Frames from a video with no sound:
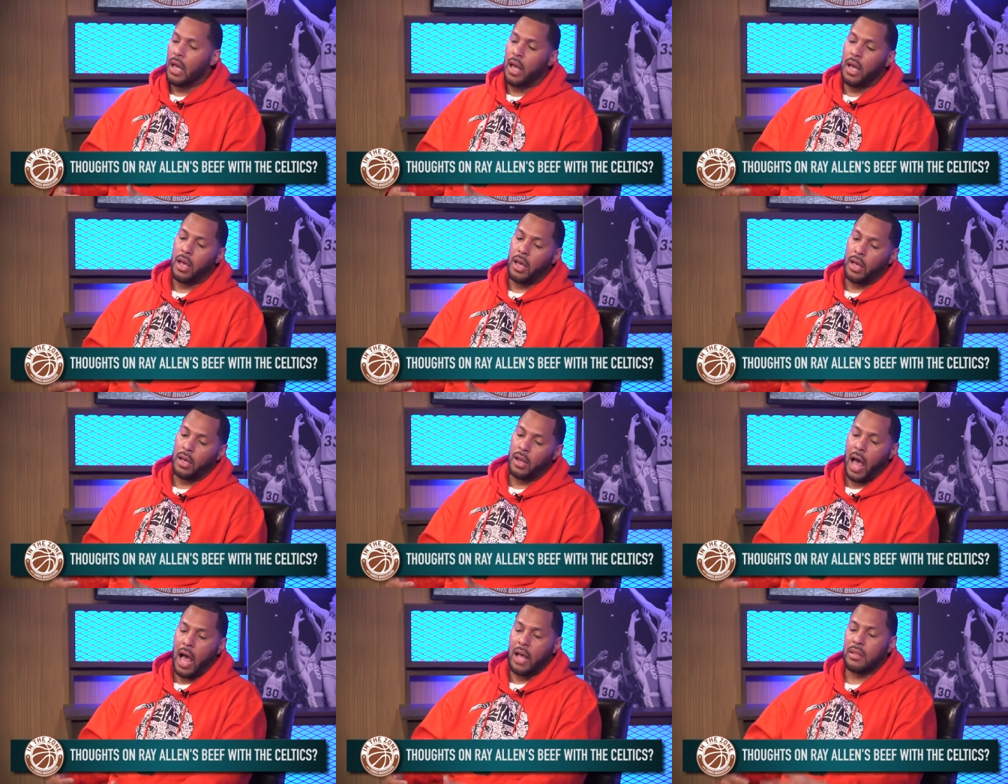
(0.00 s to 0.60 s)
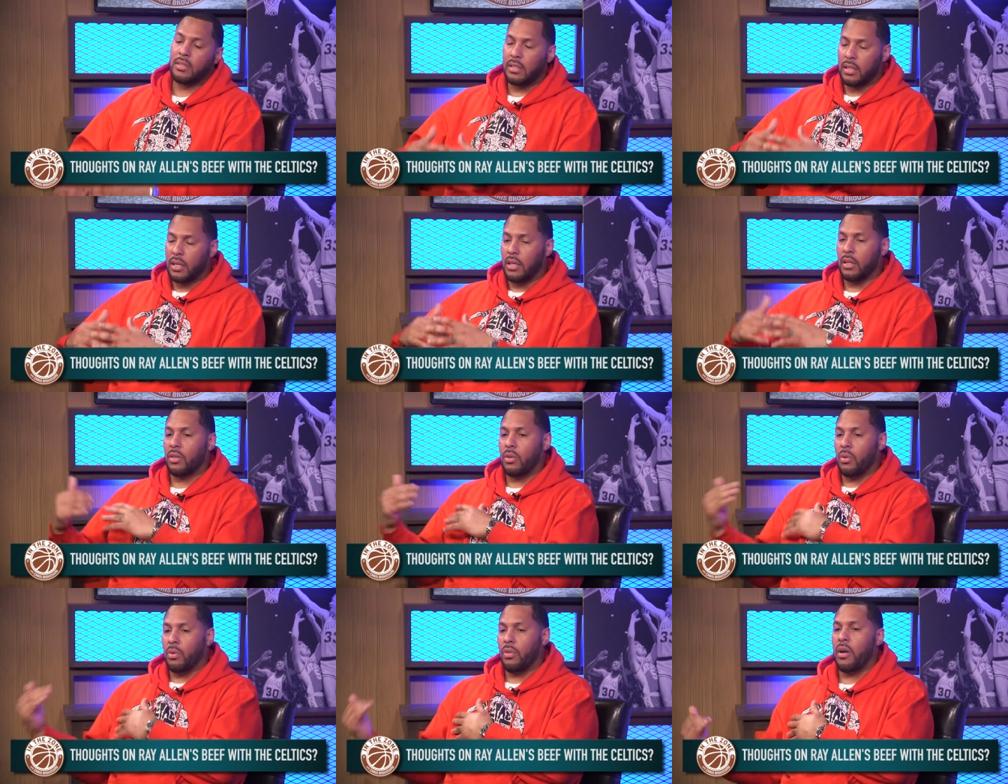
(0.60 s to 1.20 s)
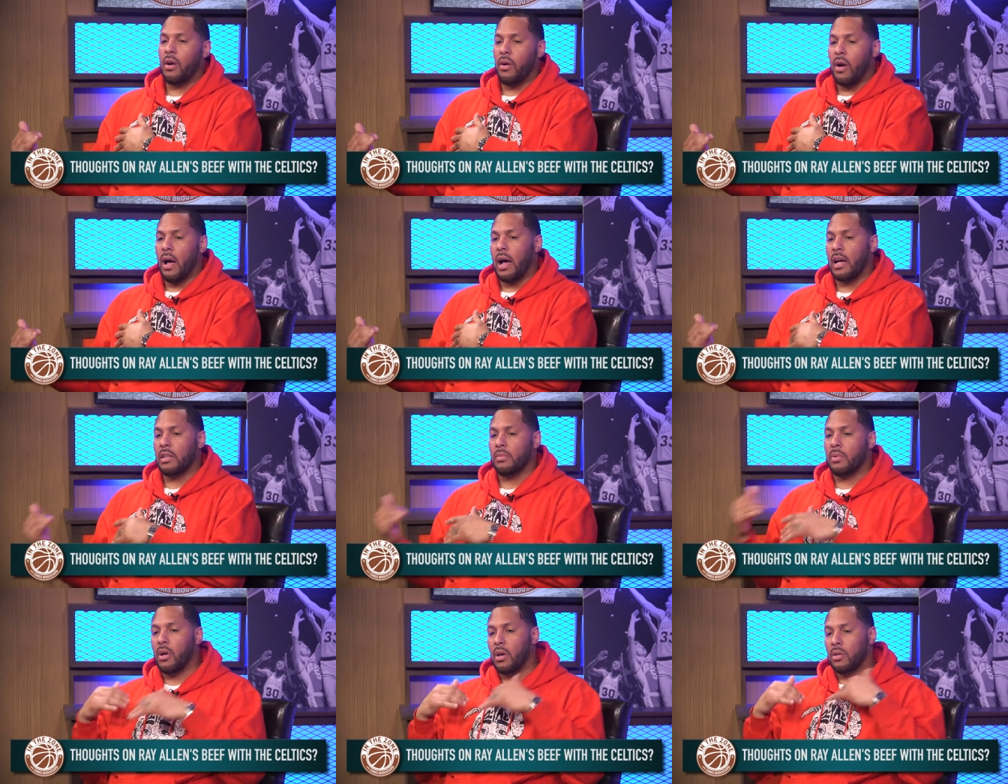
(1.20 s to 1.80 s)
And I see it through their
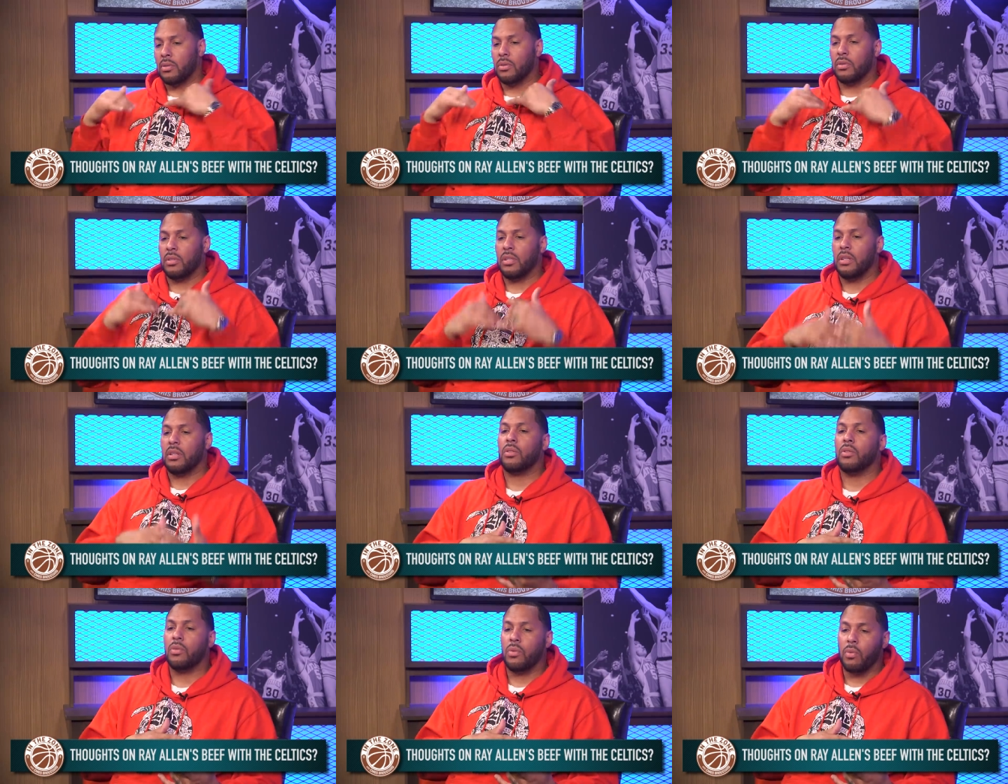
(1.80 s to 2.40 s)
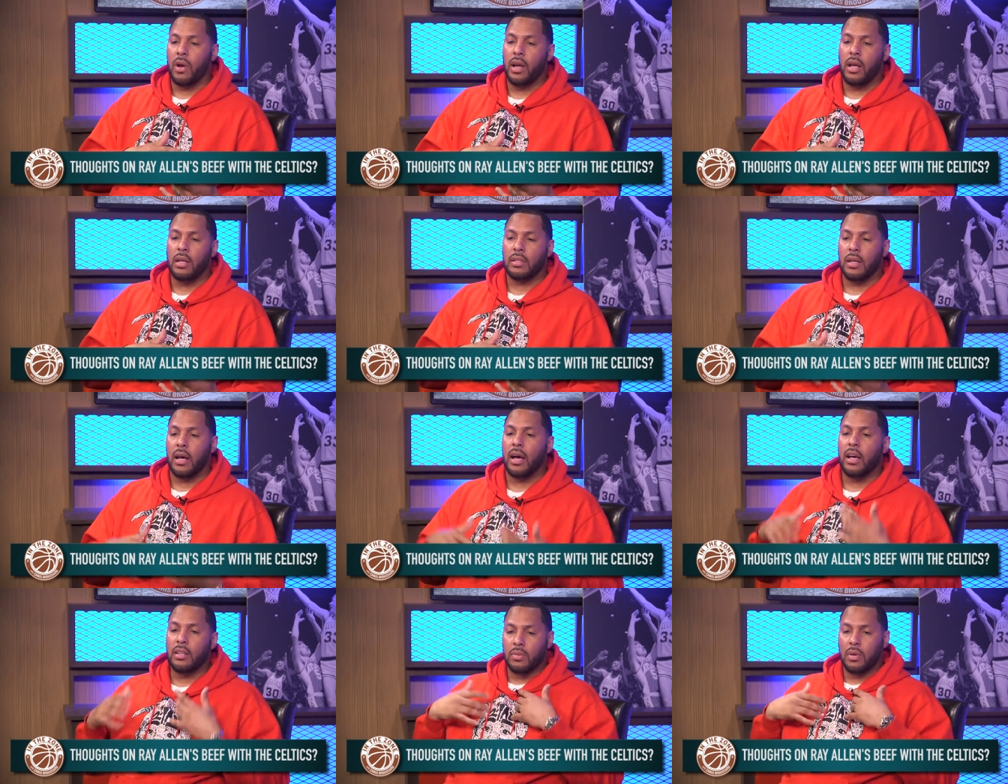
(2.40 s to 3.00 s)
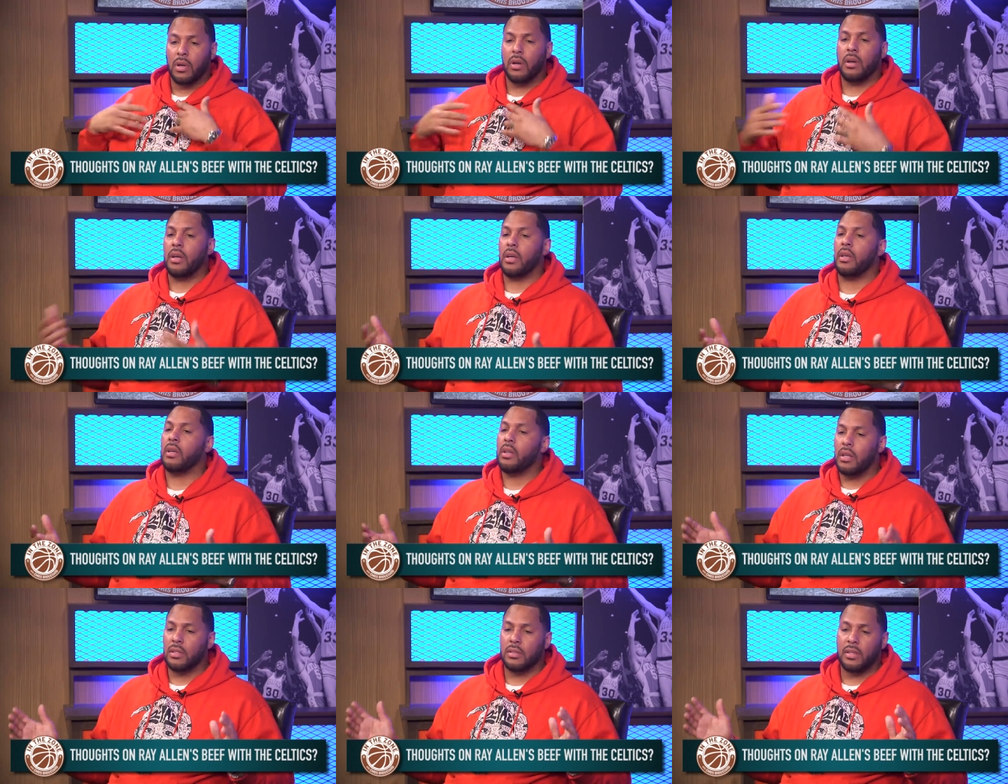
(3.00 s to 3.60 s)
eyes, but also see it through Ray's eyes, where
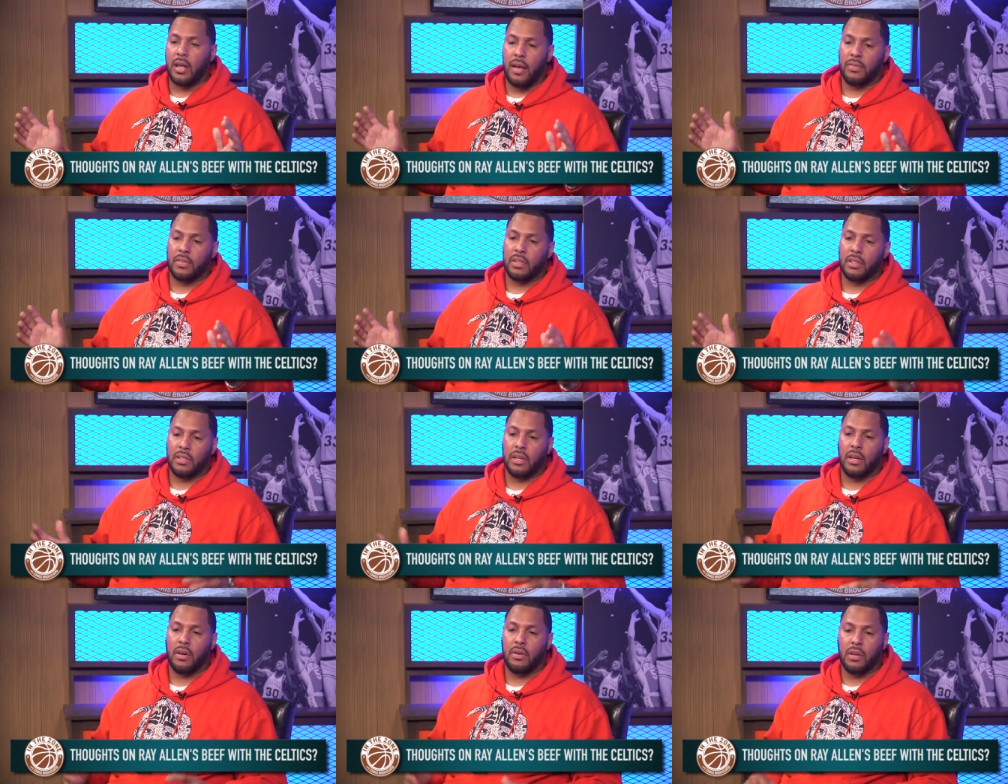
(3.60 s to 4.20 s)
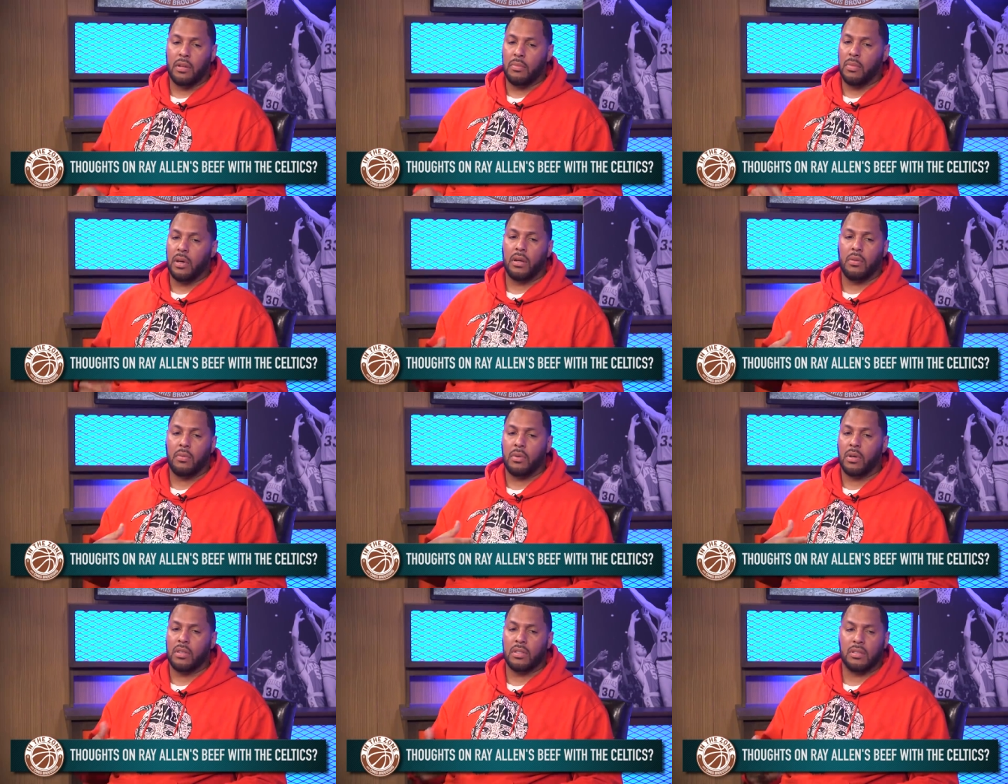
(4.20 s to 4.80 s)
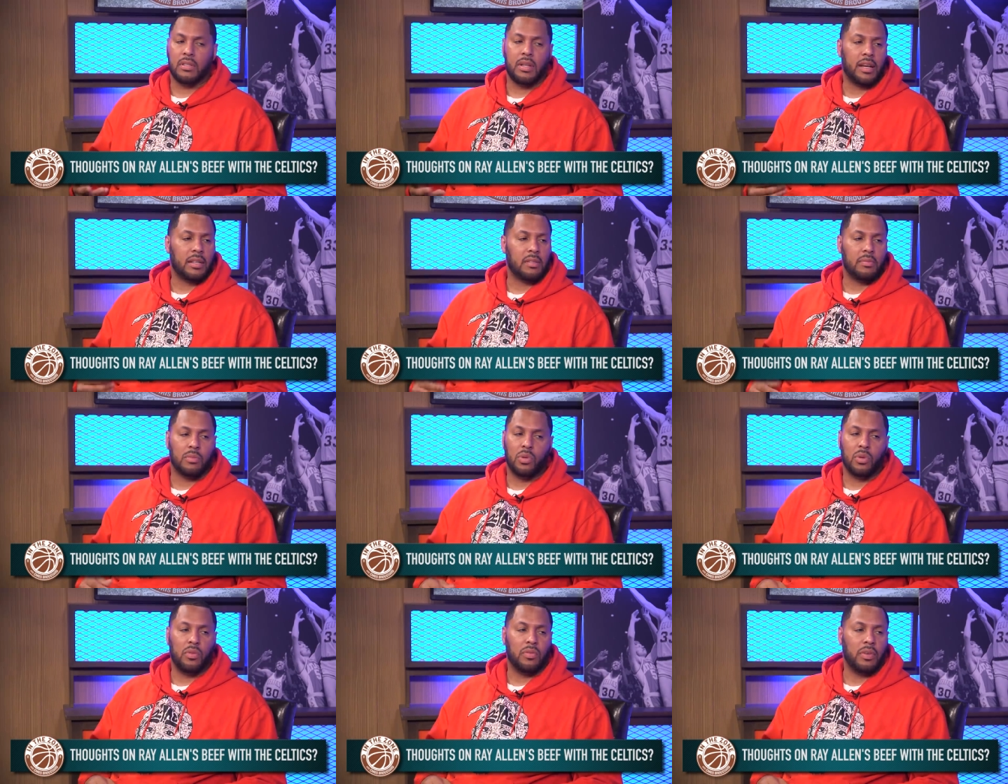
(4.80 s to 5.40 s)
he, he doesn't have to tell anybody what his next
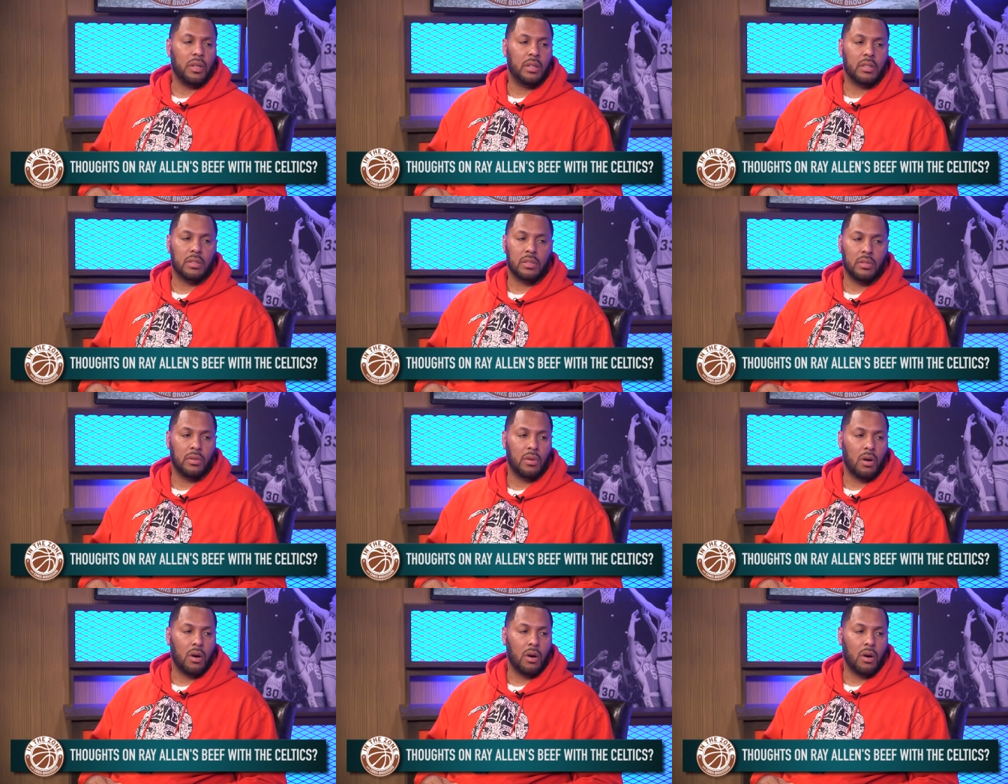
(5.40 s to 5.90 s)
move yeah. is. You